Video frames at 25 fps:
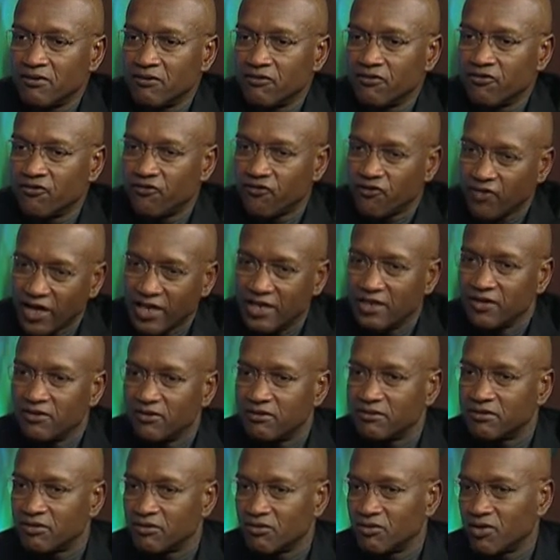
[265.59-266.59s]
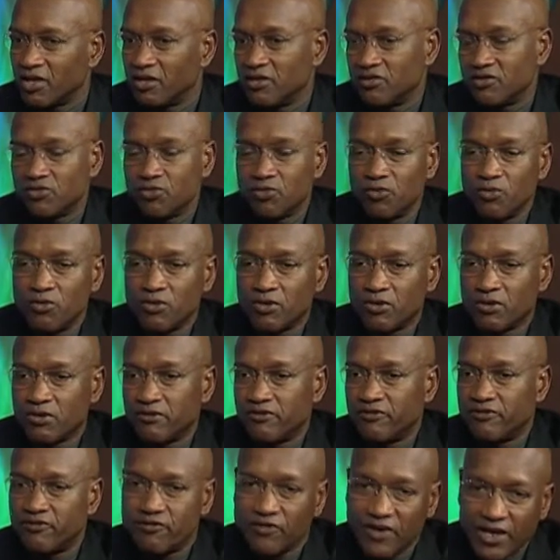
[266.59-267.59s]
fight the race war,
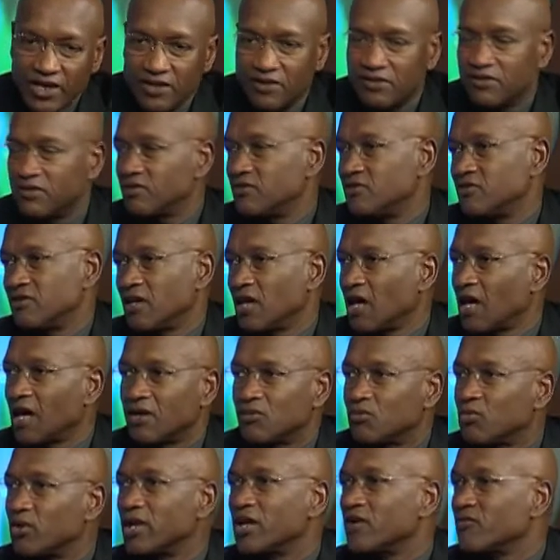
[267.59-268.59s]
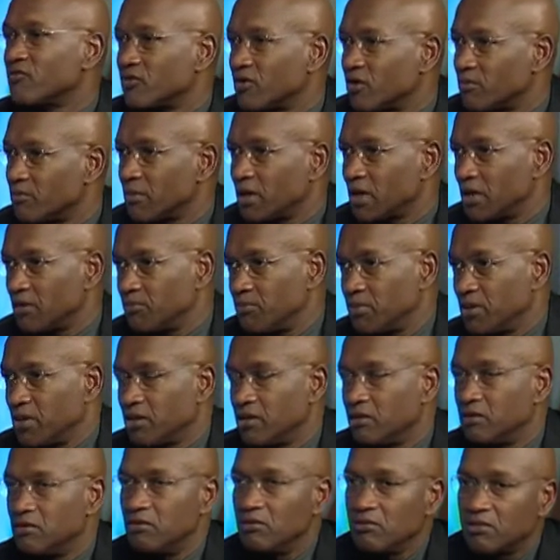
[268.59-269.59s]
fight the jihad, whatever it might
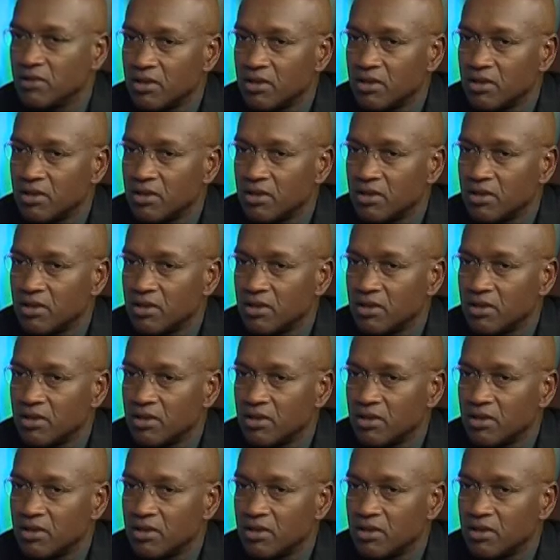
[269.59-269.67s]
be.